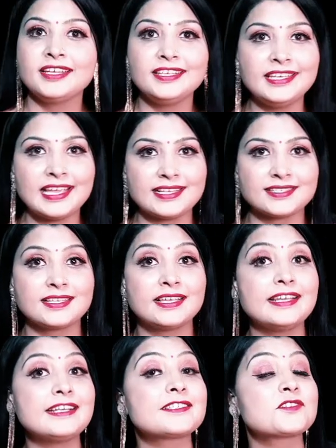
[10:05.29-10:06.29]
Yes,
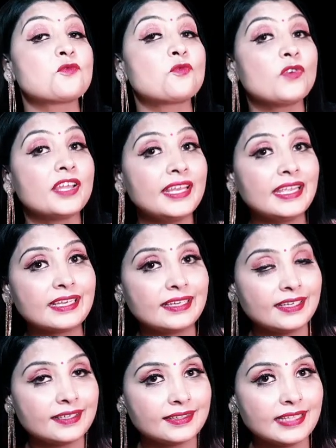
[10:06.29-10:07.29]
it's very
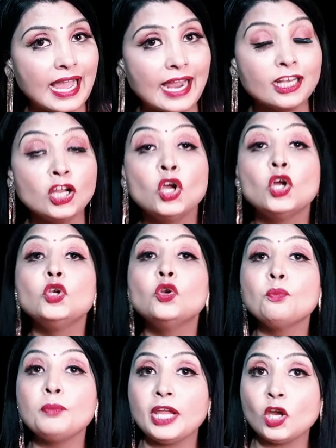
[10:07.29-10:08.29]
clear that
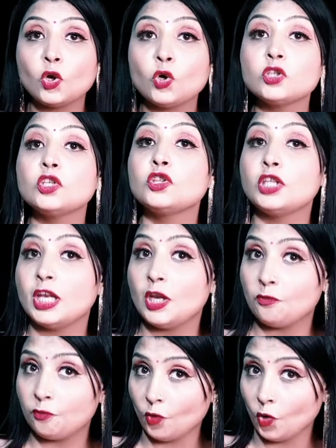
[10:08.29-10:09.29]
numéro de
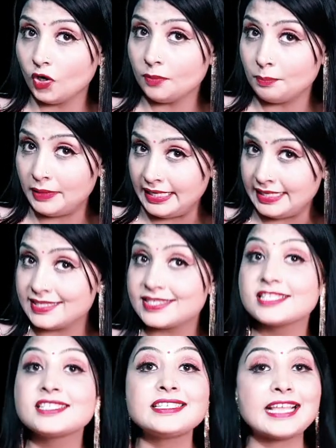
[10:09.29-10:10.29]
téléphone means
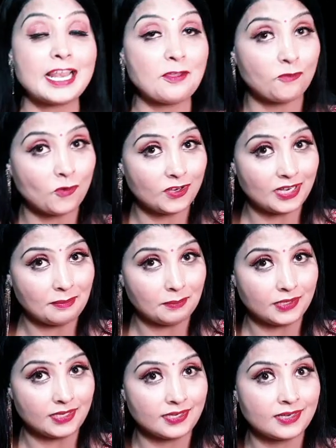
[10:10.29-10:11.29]
telephone
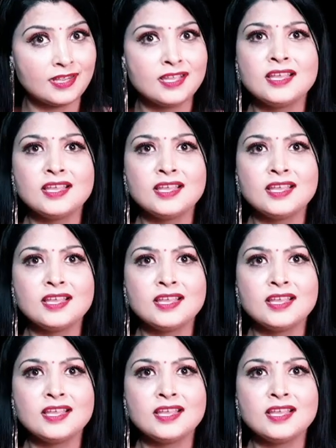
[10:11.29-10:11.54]
number.